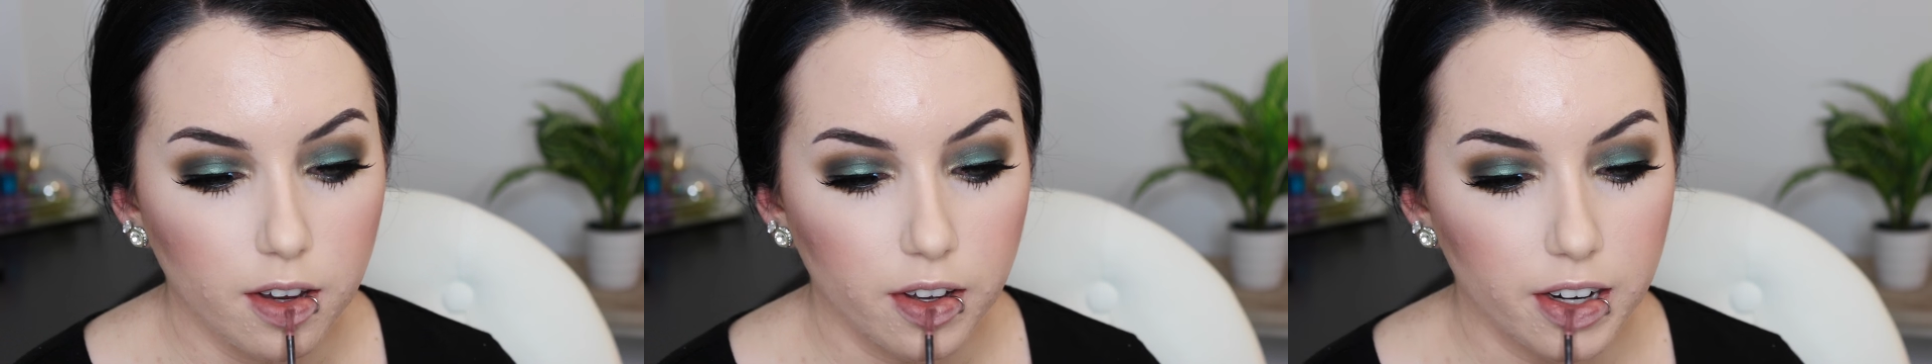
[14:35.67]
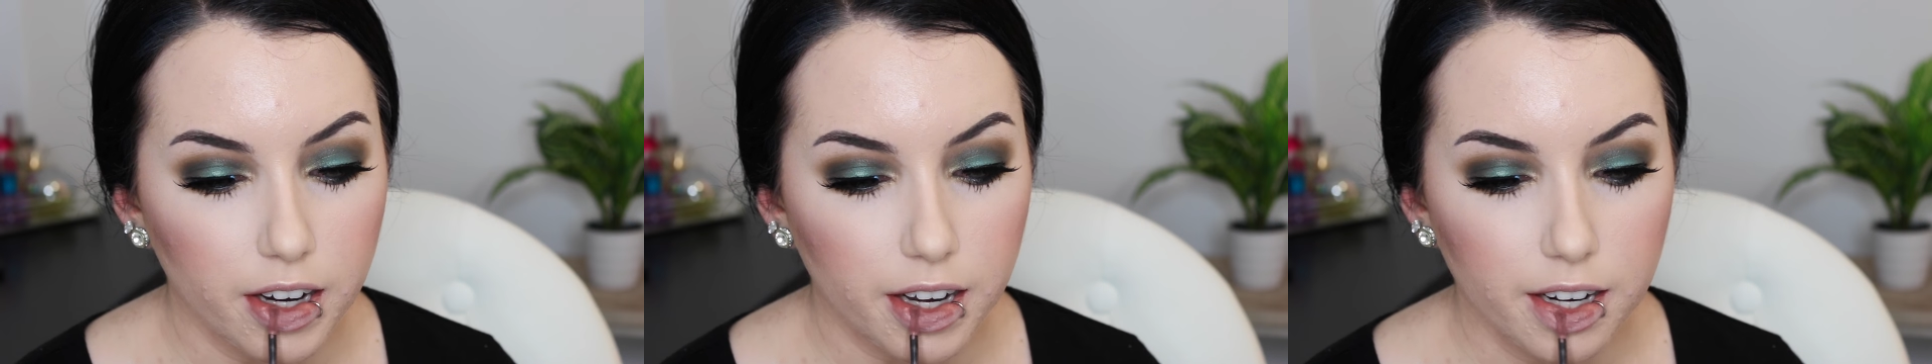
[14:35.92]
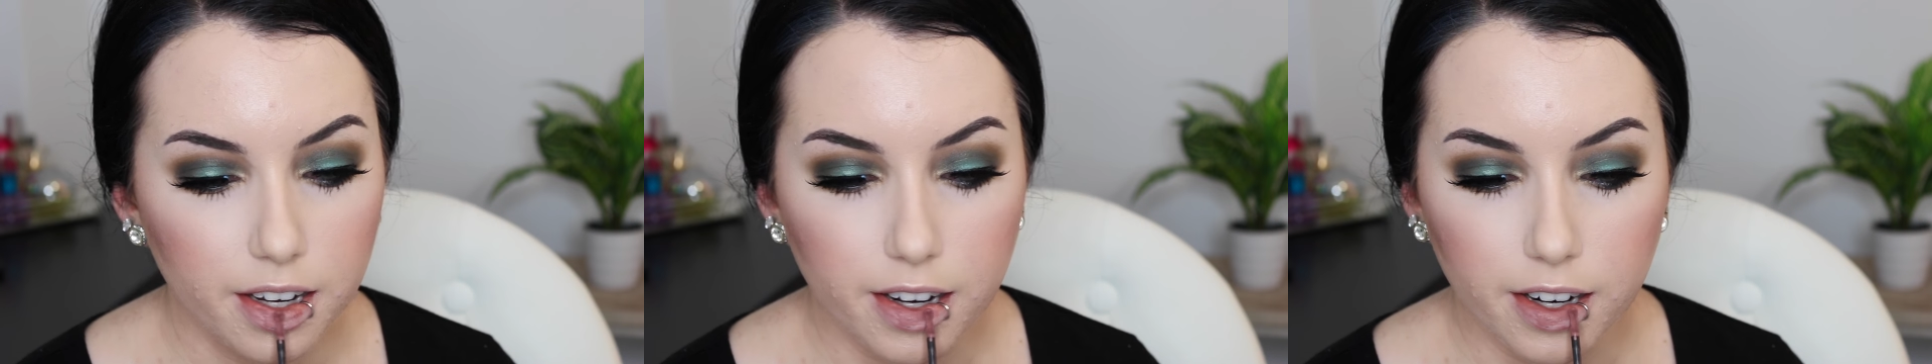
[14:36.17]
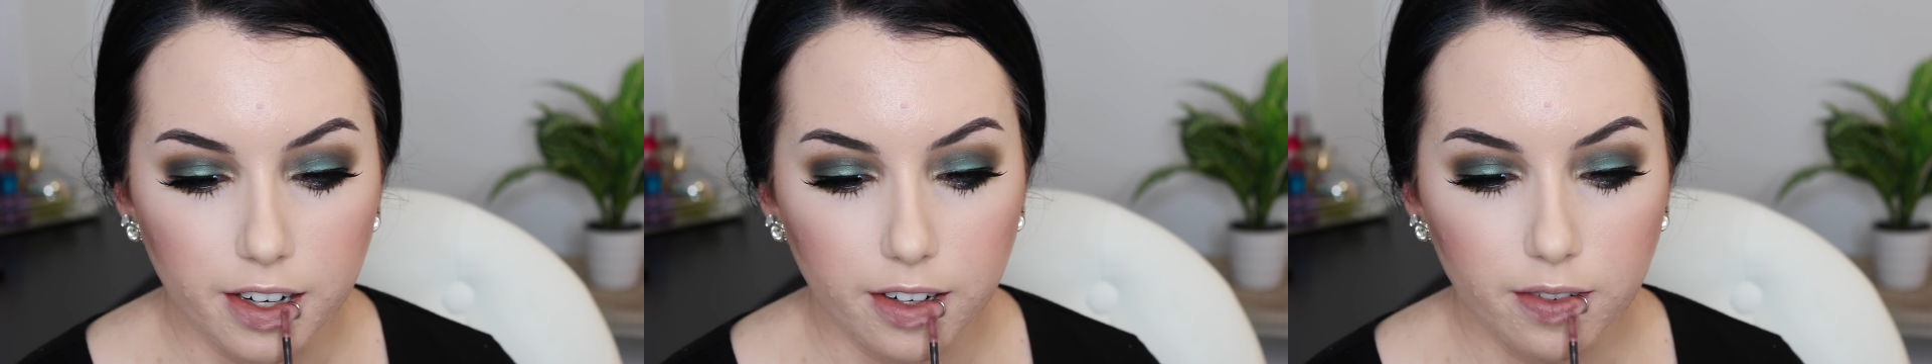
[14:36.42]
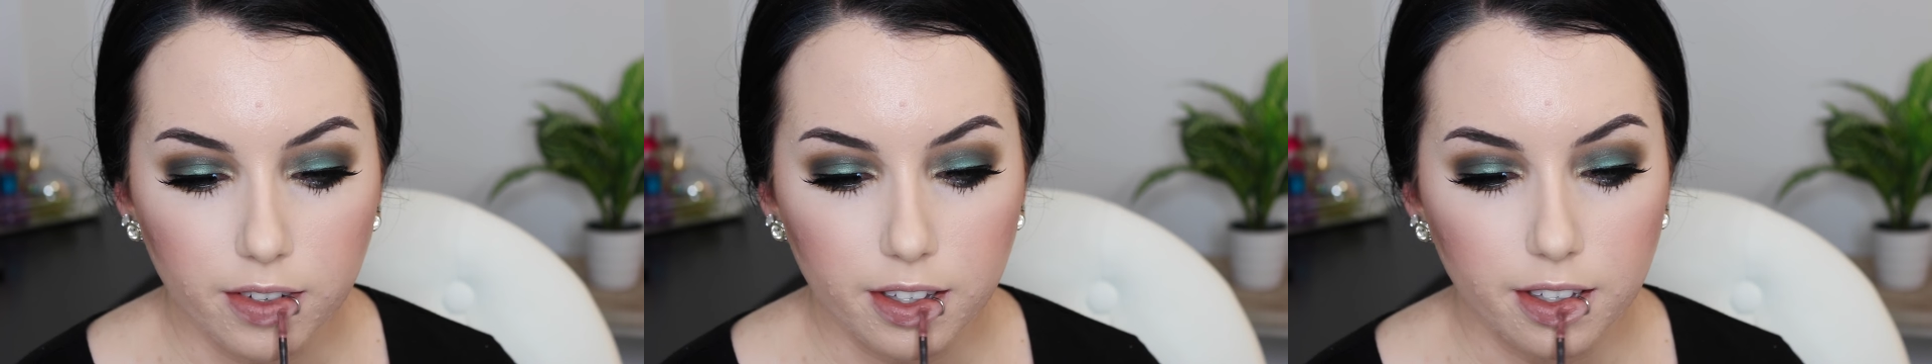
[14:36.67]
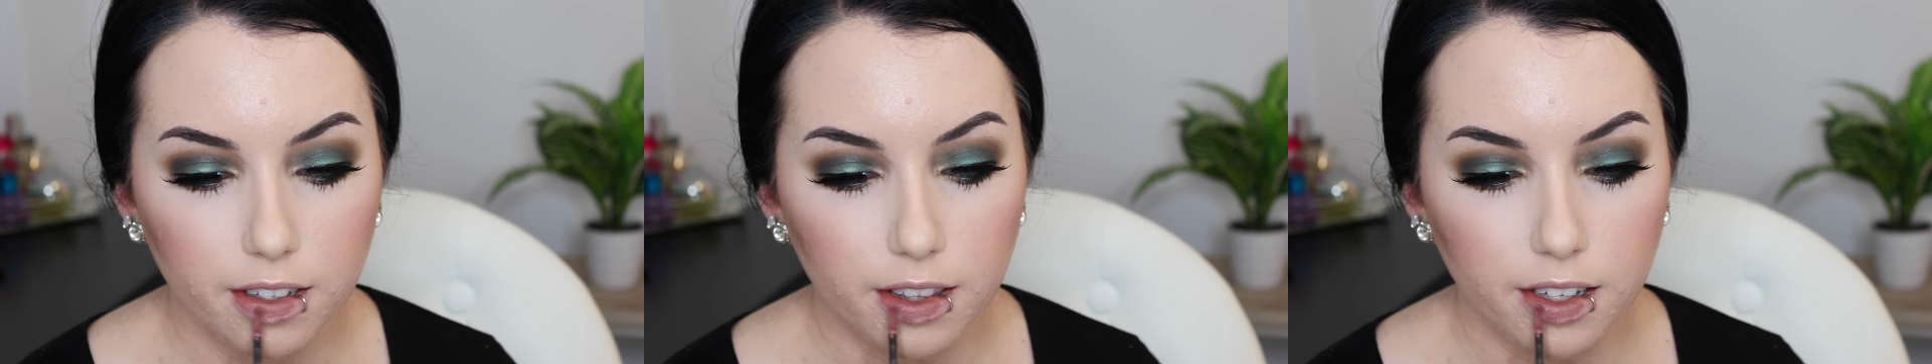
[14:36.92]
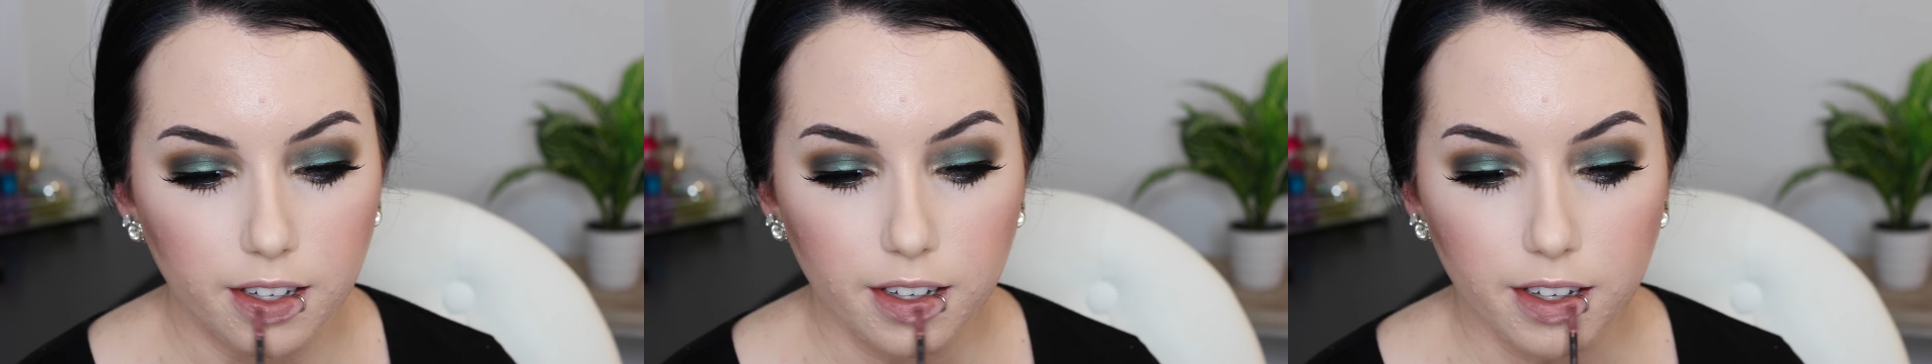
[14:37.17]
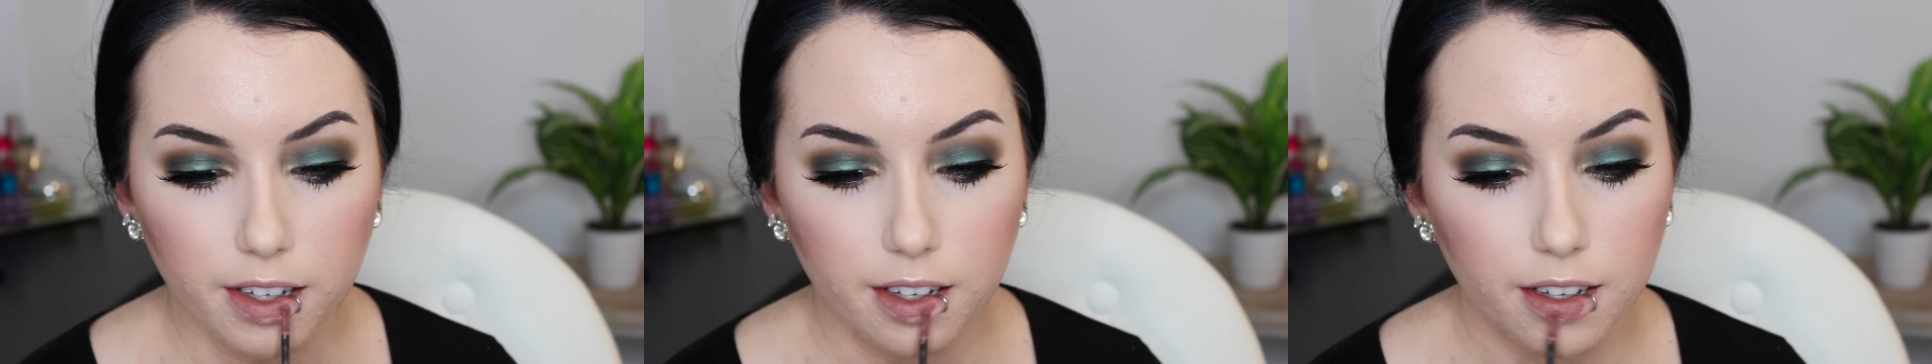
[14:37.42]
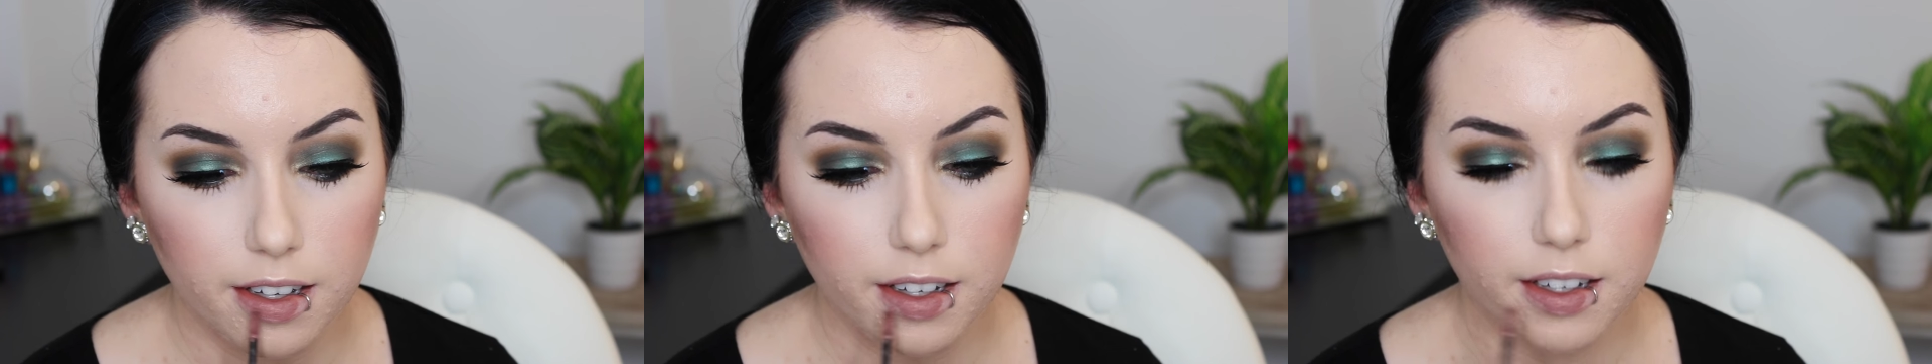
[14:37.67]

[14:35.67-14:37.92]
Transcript: but it kind of curves the